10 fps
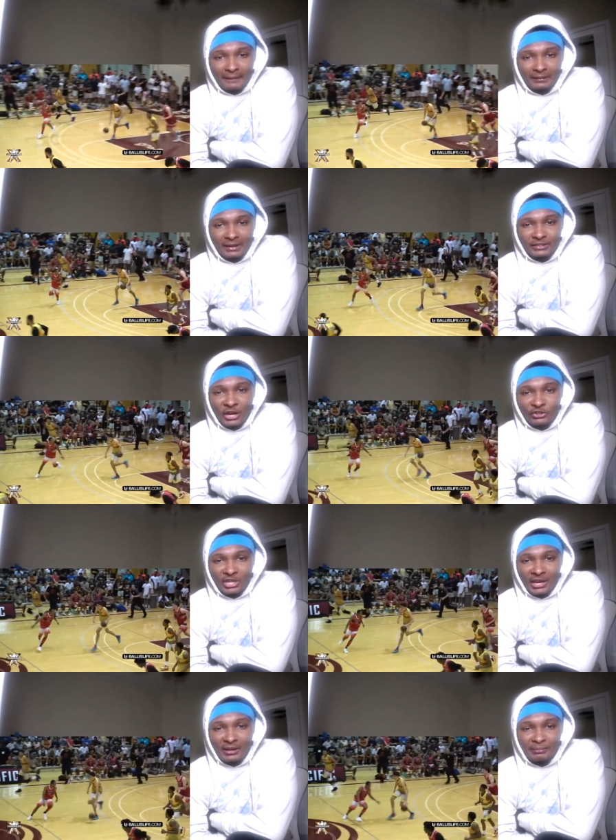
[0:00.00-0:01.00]
Let's go,
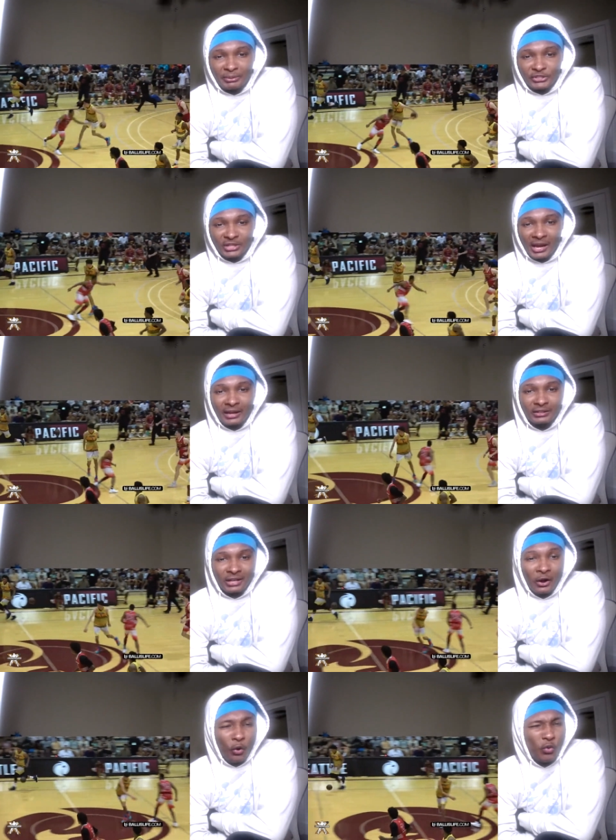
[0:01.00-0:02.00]
Chet. Push that.
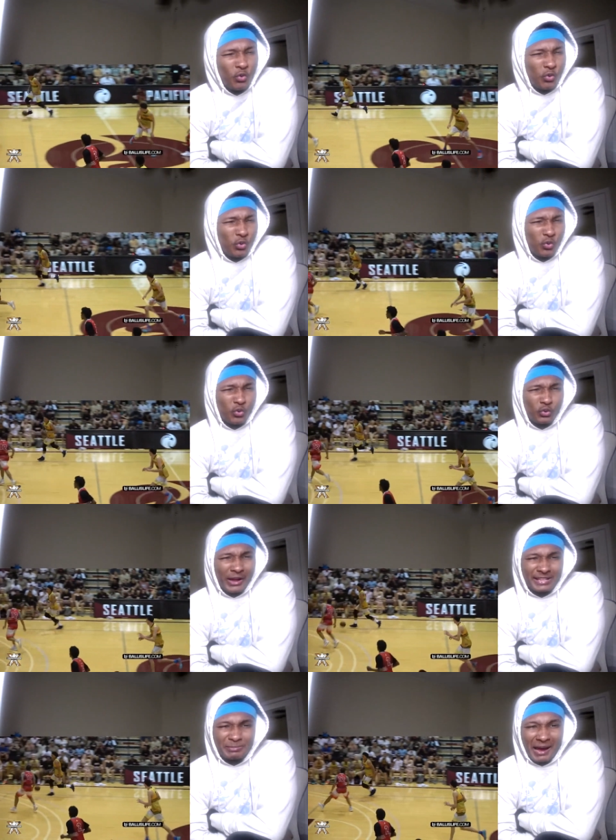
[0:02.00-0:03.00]
Yep. Ooh,
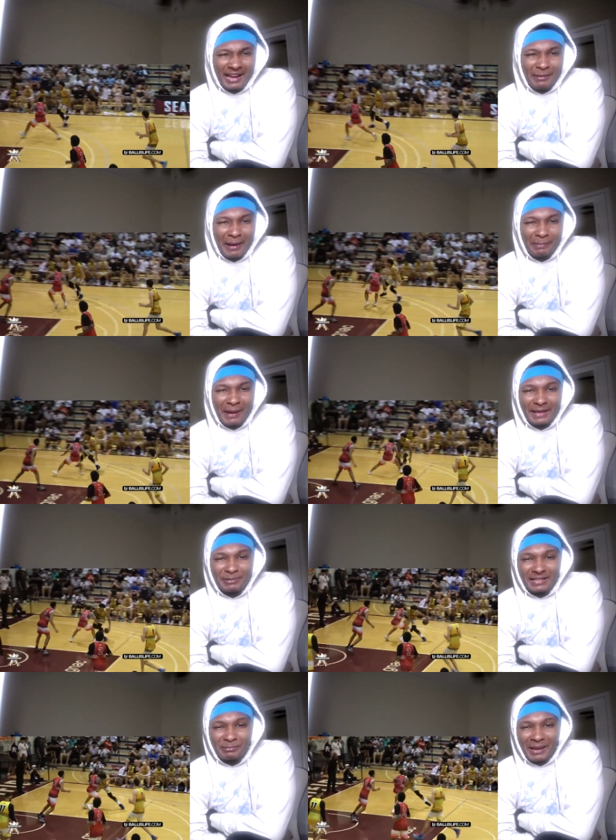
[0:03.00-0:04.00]
nice behind the back pass.
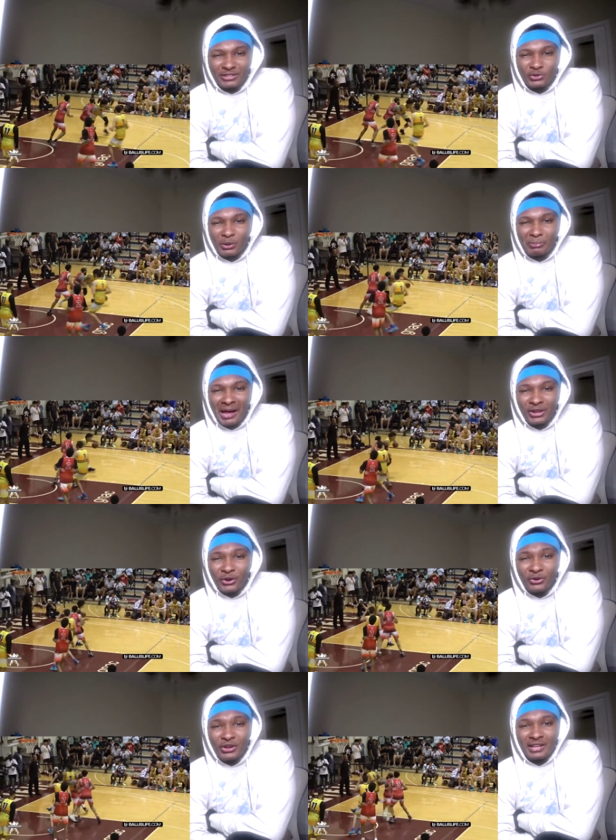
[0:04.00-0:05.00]
Pass it back to him,
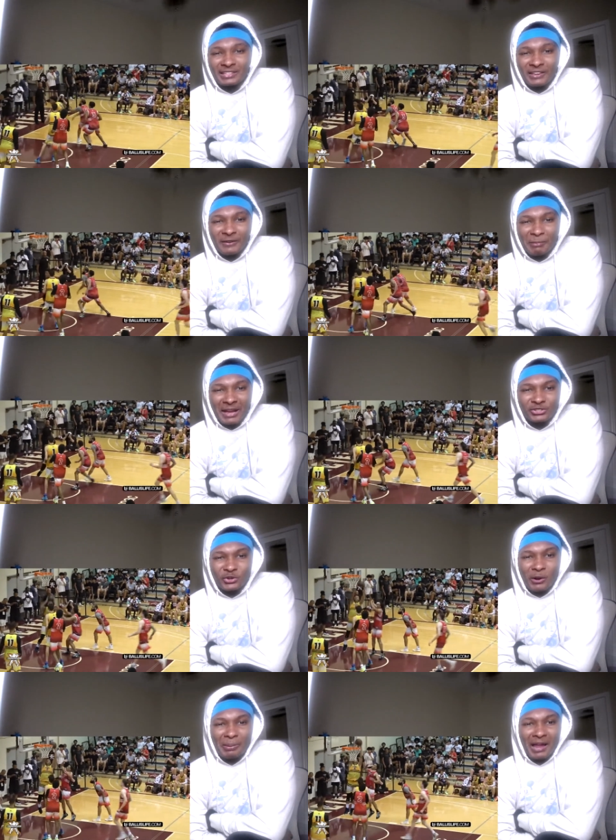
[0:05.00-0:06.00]
Paolo. Give it back
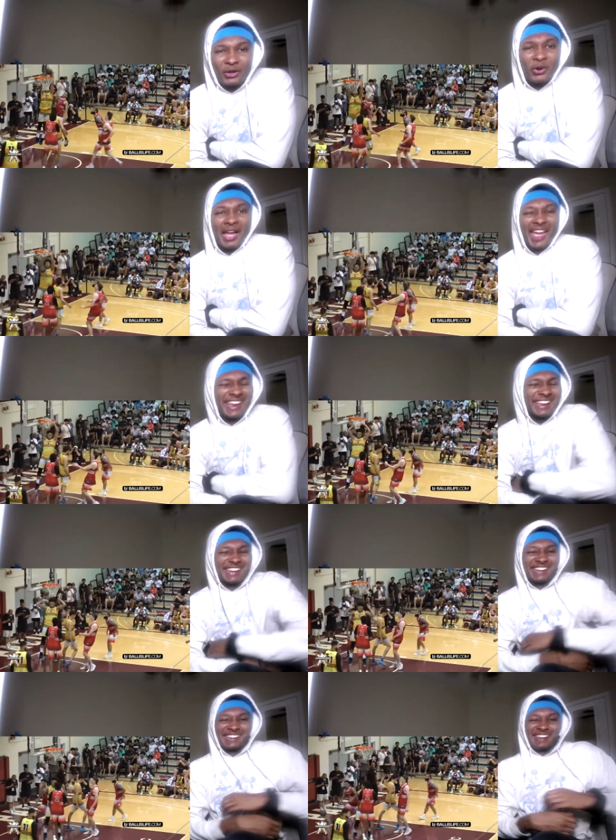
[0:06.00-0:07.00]
to him,
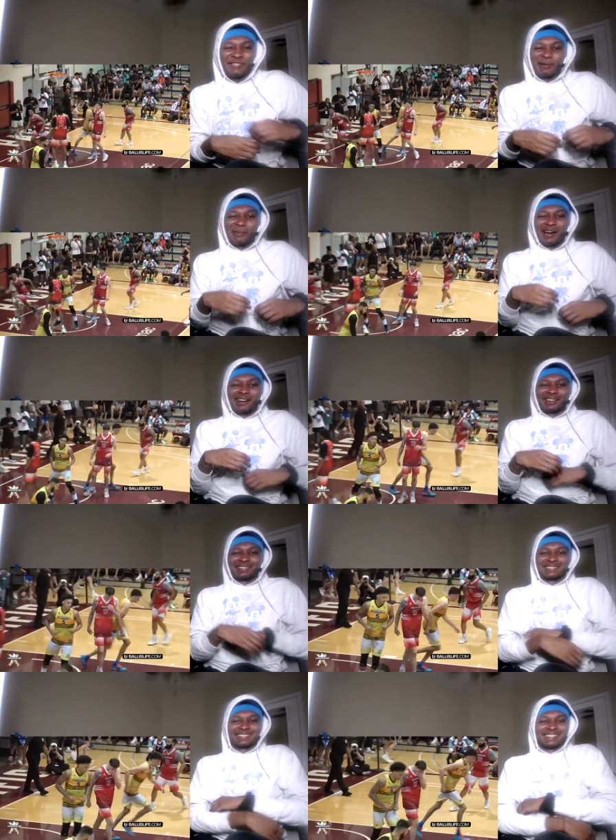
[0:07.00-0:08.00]
Hey, never mind.
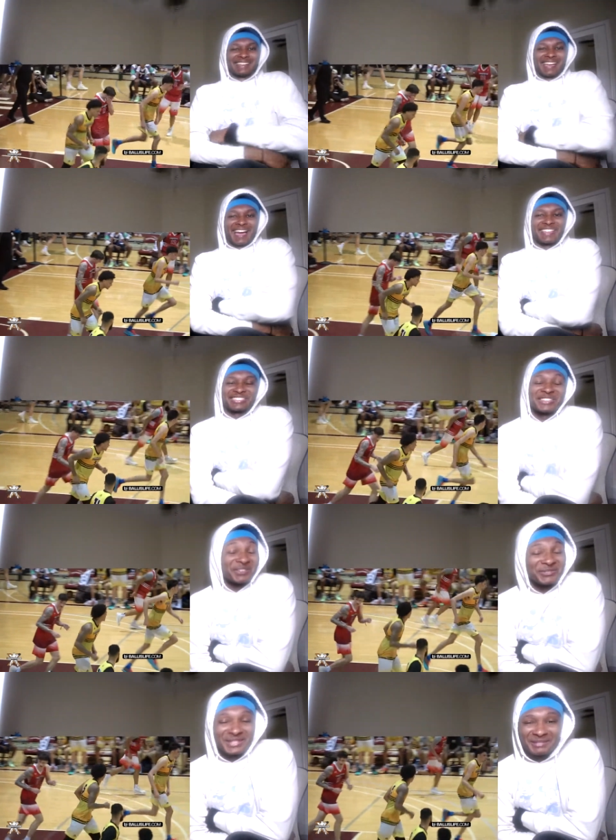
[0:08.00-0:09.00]
I think
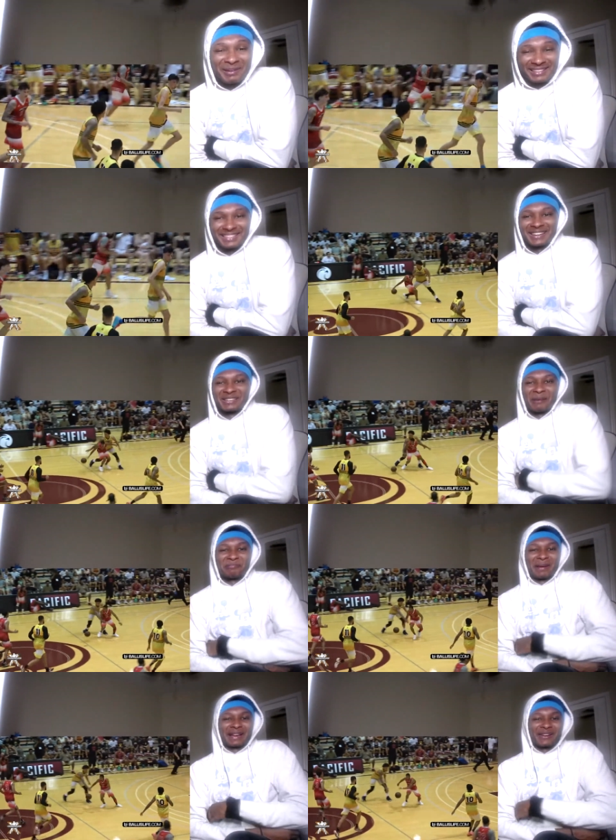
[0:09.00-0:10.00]
he was expecting to
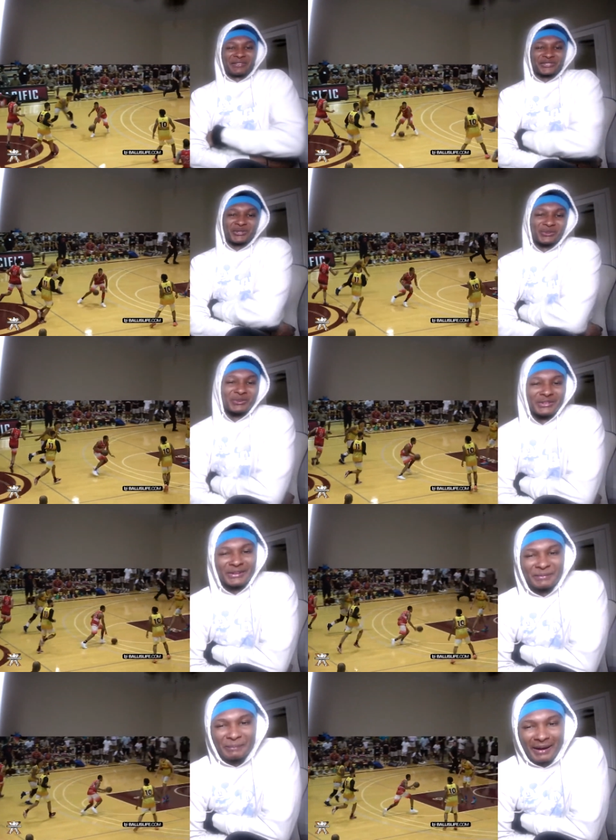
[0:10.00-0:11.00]
dump back off too.
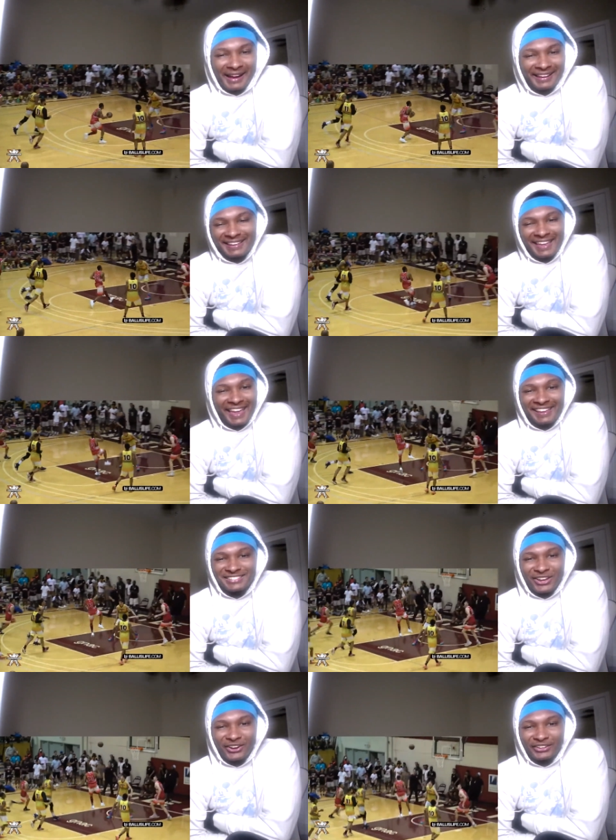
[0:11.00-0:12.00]
But yeah,
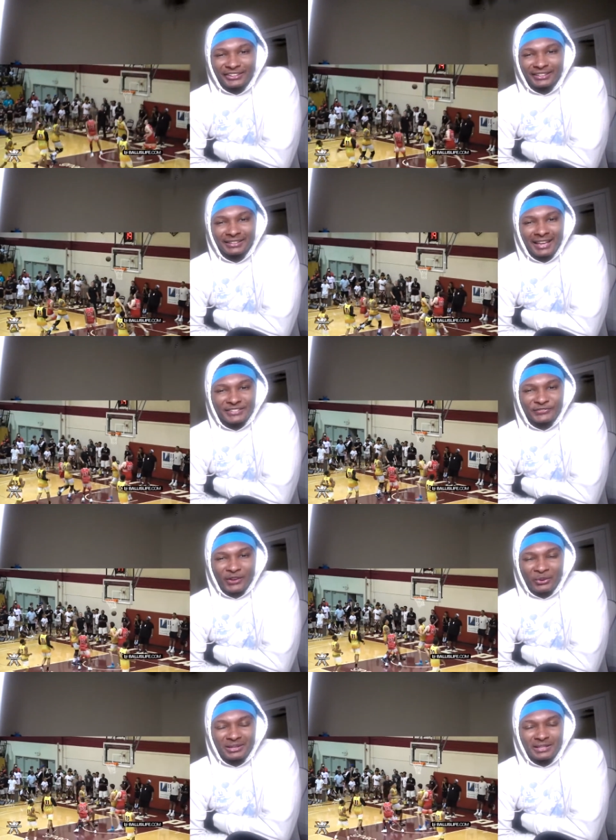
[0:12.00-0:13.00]
it's all good. Nice
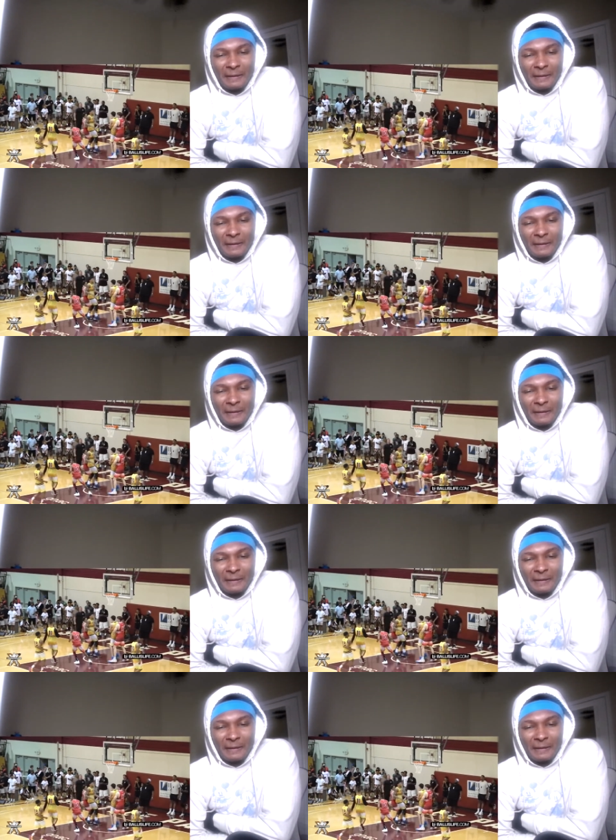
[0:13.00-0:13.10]
floaty.